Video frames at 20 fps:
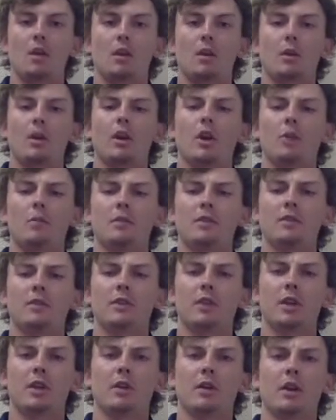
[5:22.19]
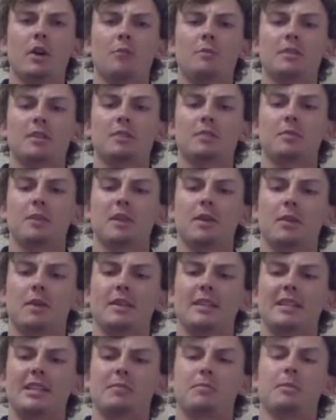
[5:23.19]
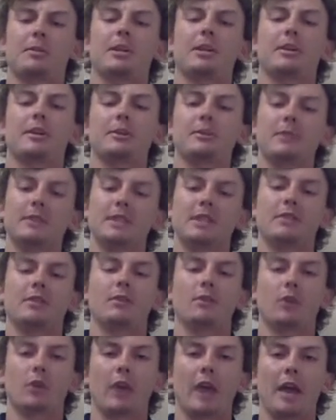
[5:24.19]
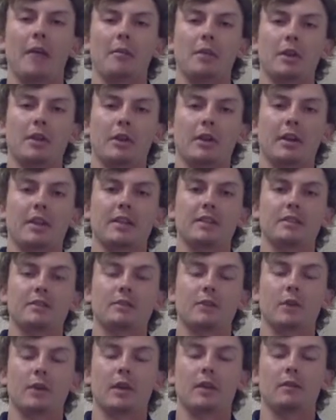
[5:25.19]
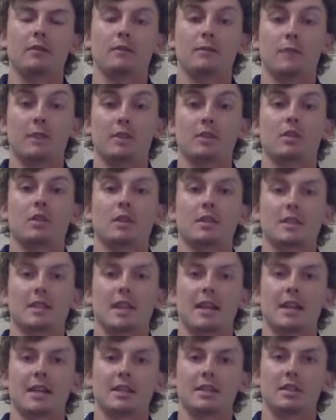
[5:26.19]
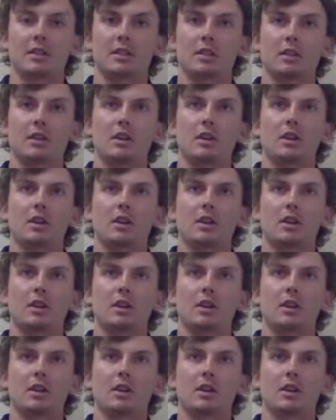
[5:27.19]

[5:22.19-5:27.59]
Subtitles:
We hope this video helped explain what disciplinary specific vocabulary is about physical education,